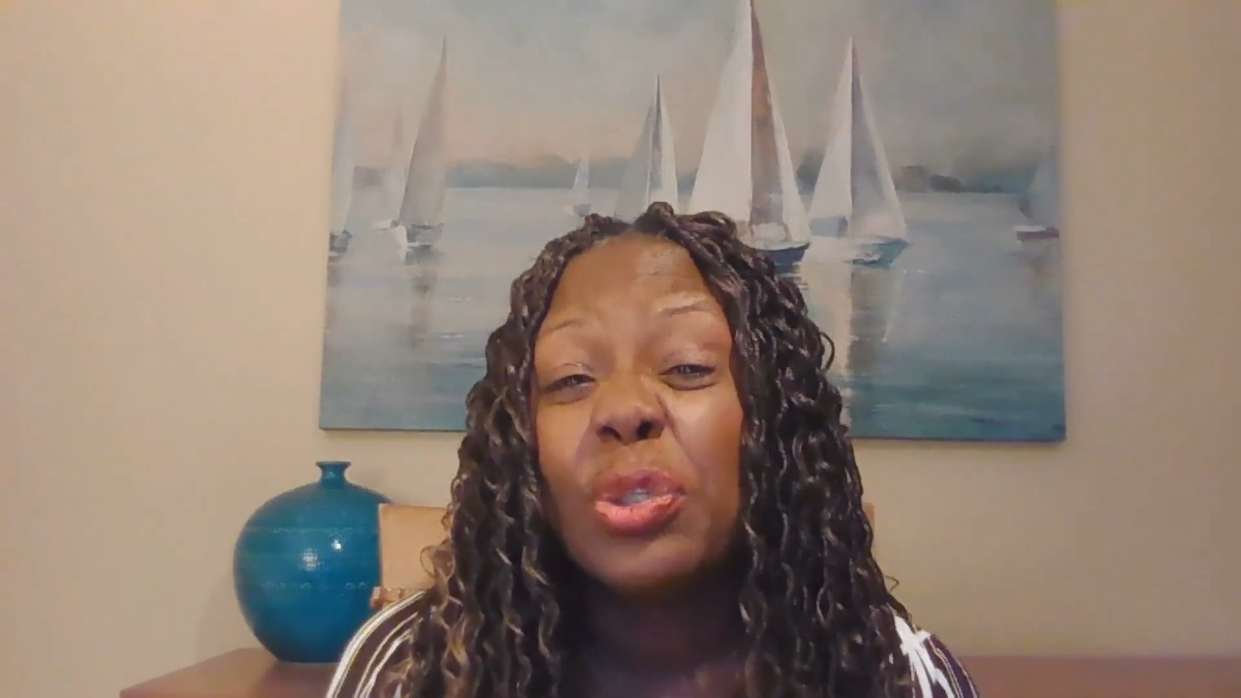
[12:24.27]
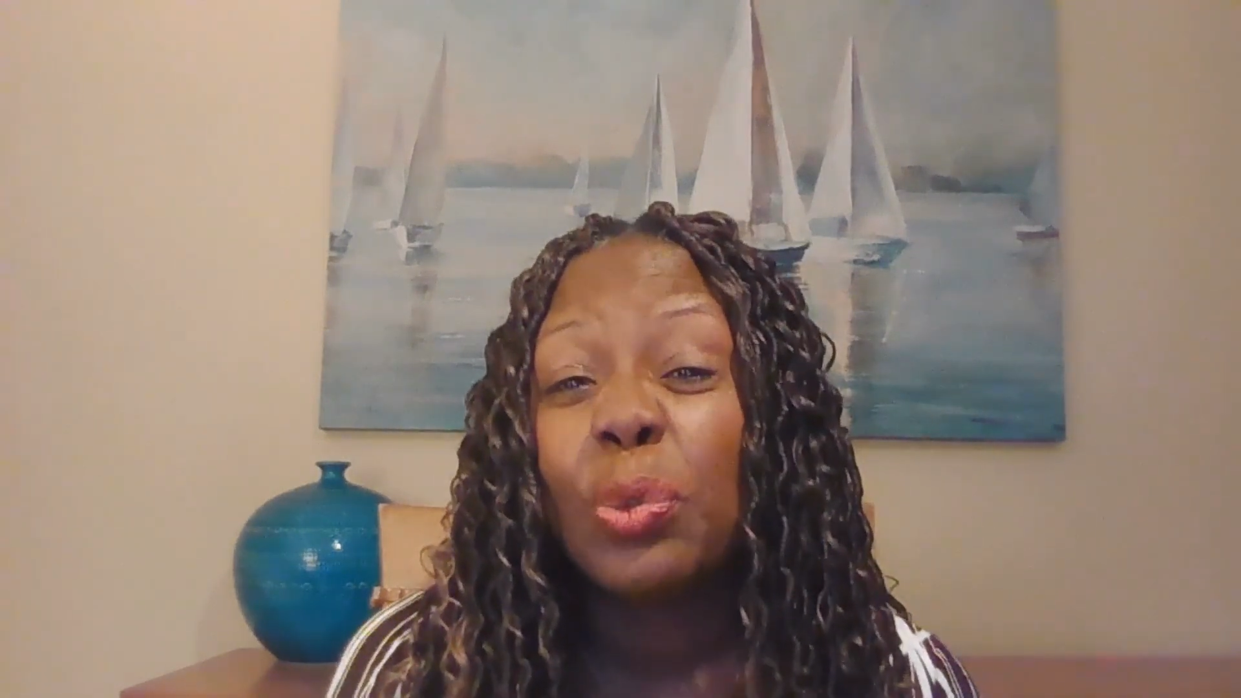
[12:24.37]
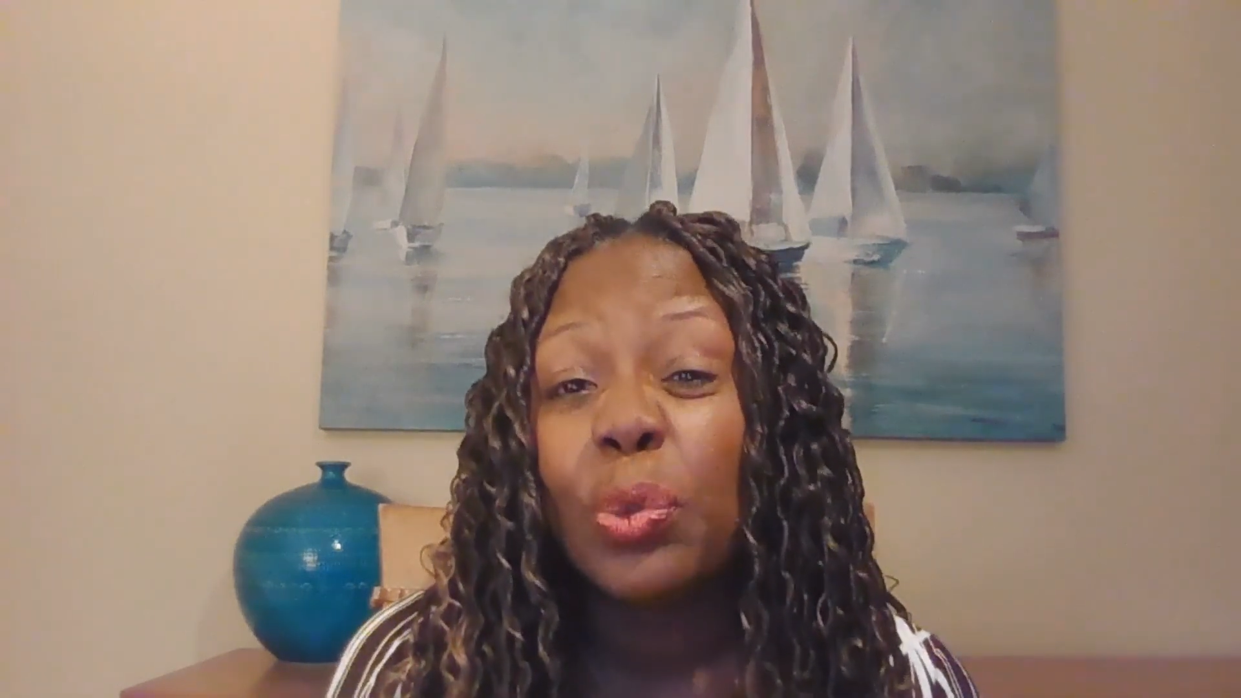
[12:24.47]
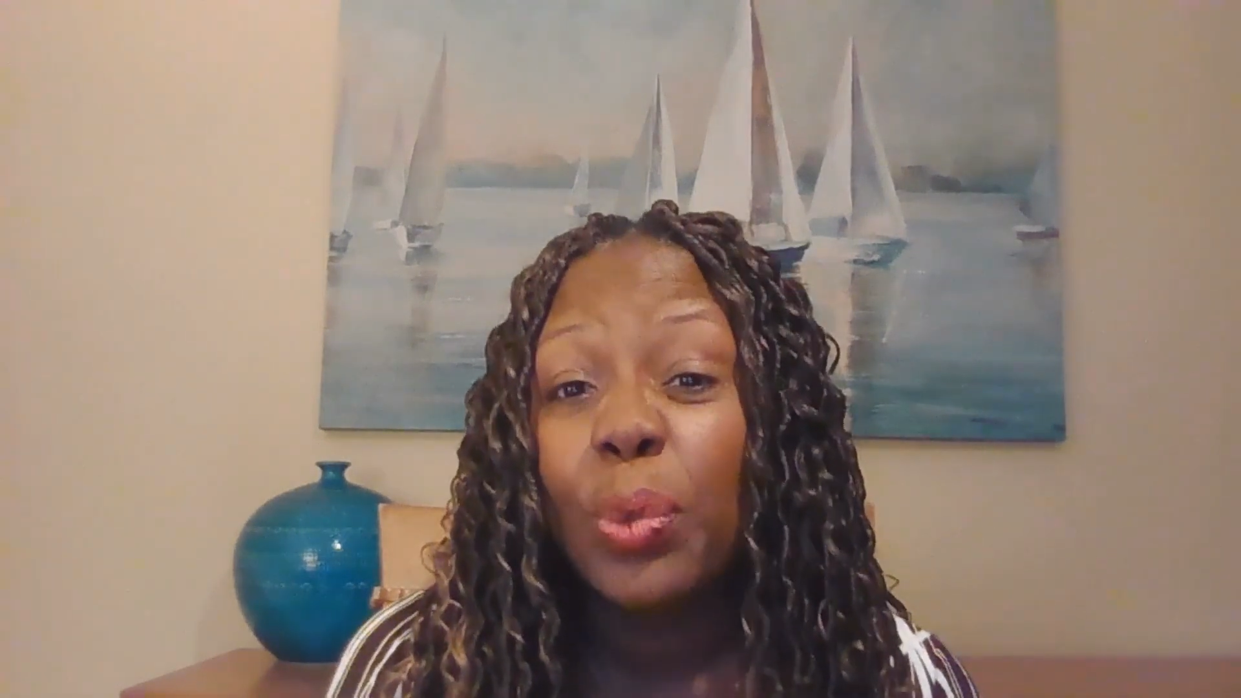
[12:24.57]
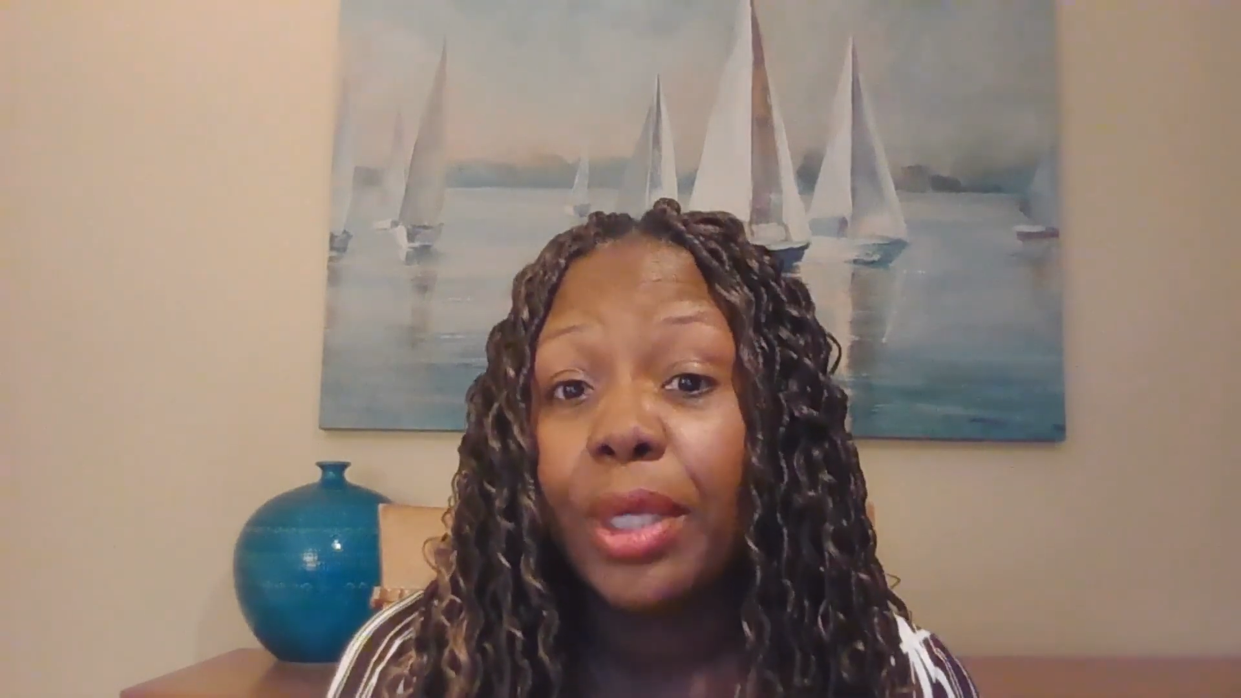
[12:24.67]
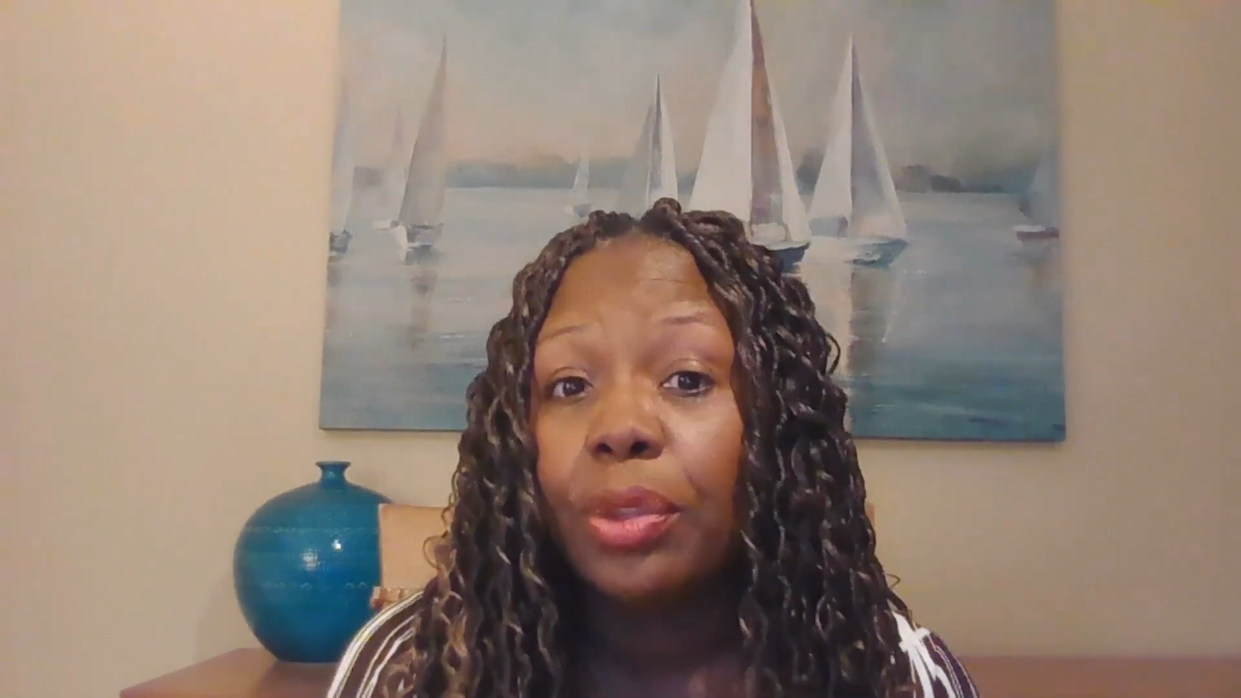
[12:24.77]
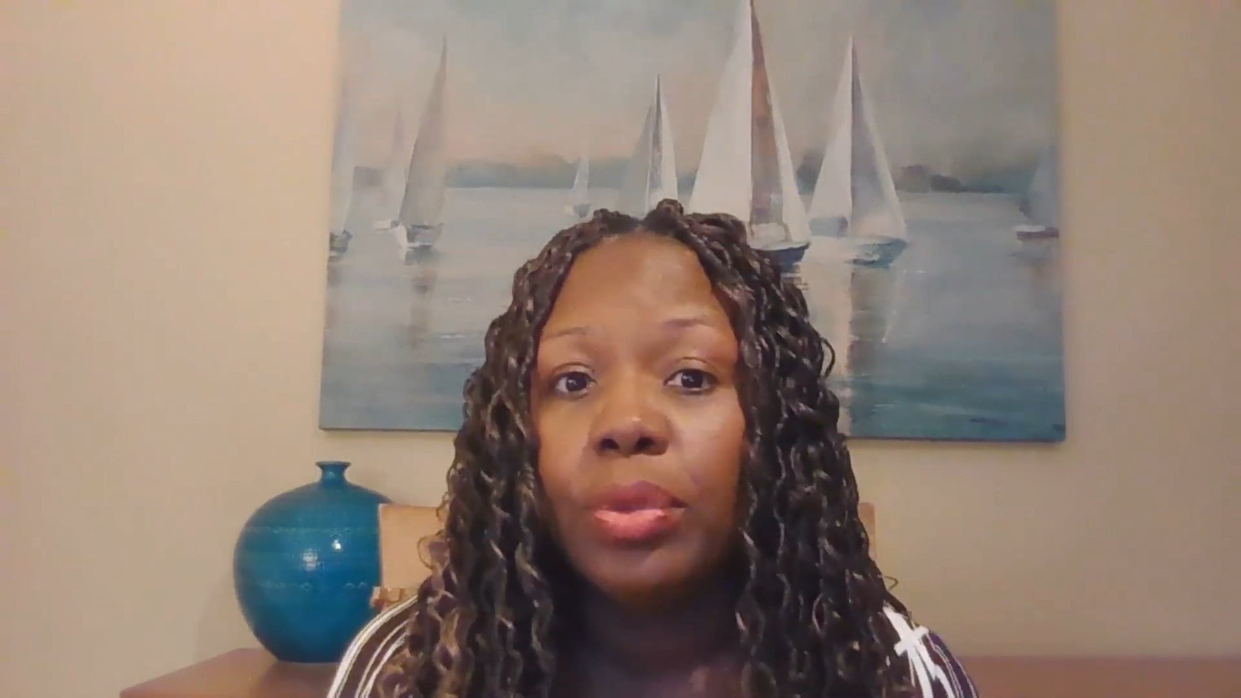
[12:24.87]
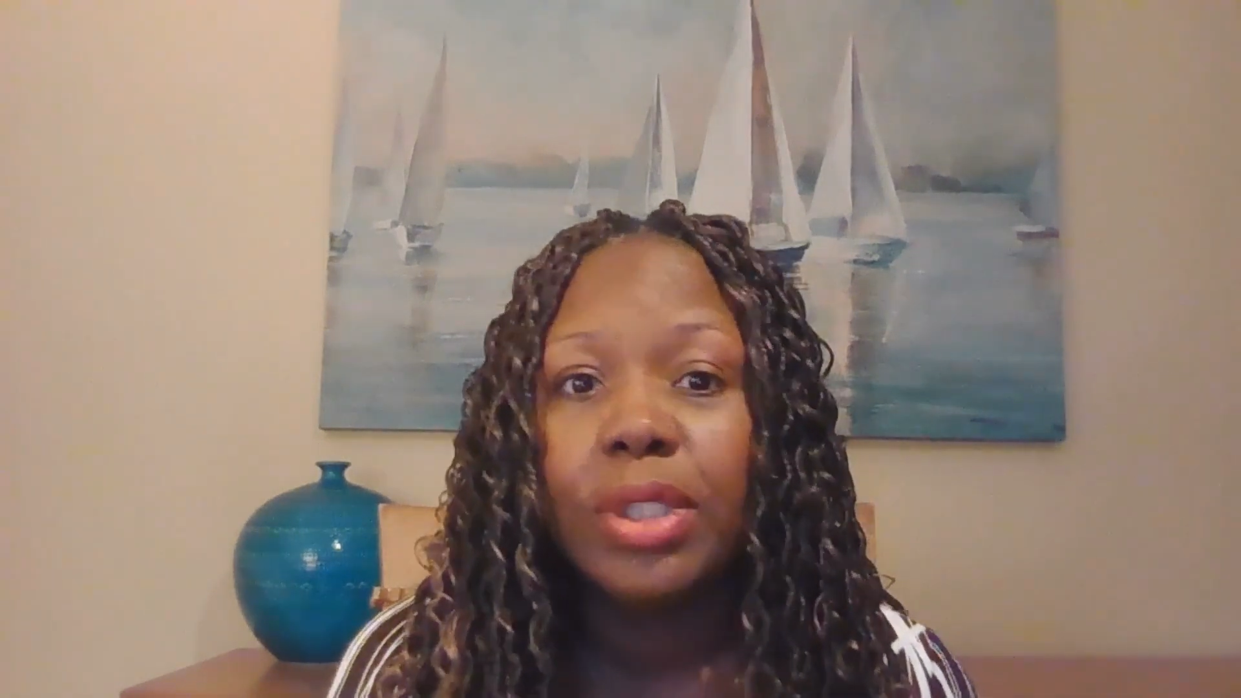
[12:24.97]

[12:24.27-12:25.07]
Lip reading: so quick through